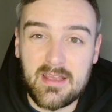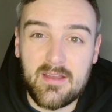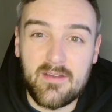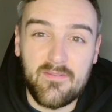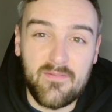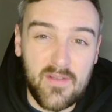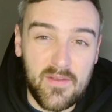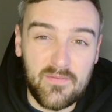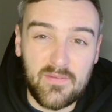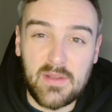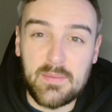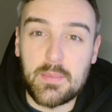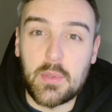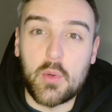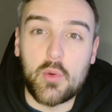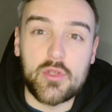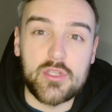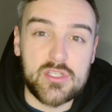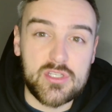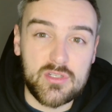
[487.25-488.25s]
50
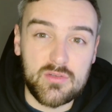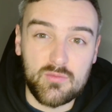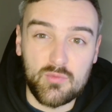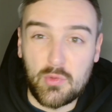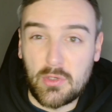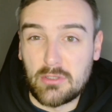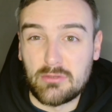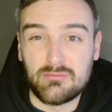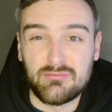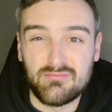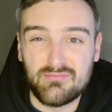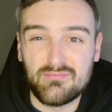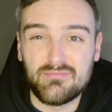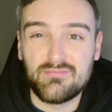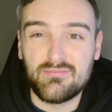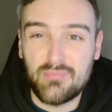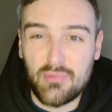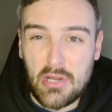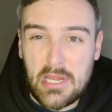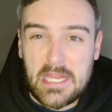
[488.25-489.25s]
points will
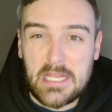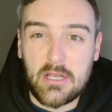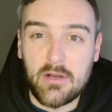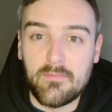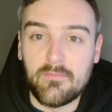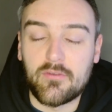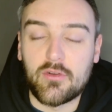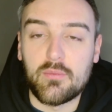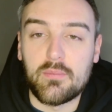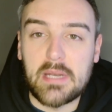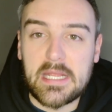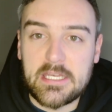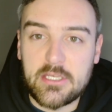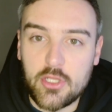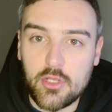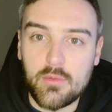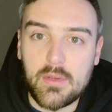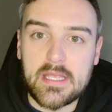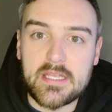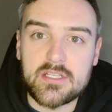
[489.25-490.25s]
pretty comfortably
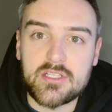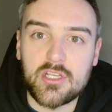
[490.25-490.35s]
do it.